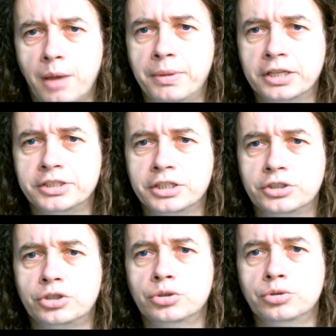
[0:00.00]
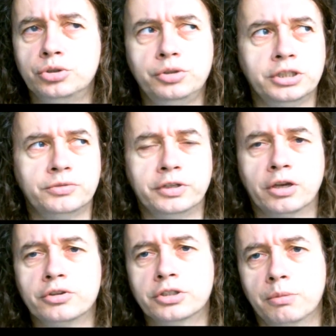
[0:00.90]
ability to do these
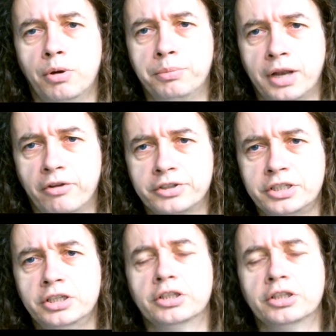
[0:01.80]
videos and the popularity